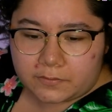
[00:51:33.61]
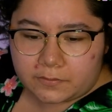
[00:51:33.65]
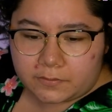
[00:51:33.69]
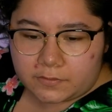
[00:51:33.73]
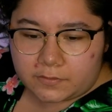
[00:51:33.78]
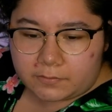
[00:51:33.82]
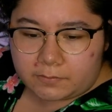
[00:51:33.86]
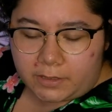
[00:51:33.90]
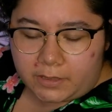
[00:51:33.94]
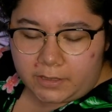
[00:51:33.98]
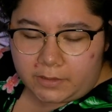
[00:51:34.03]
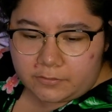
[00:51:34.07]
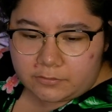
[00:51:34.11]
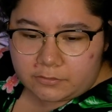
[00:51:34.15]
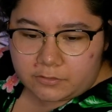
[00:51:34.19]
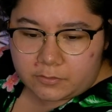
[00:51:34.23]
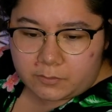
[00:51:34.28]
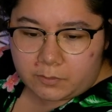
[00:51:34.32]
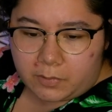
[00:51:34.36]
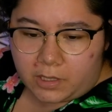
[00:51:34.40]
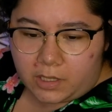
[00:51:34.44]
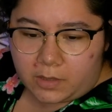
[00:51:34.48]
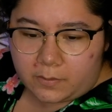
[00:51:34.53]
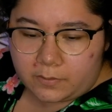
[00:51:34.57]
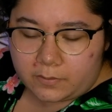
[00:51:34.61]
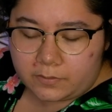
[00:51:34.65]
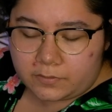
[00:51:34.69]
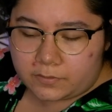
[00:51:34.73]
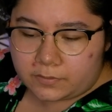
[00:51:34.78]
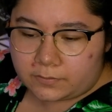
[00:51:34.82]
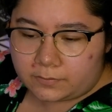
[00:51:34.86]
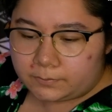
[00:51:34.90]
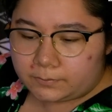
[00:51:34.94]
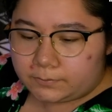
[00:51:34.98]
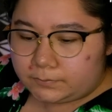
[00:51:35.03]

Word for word: Because right now it's just baubles.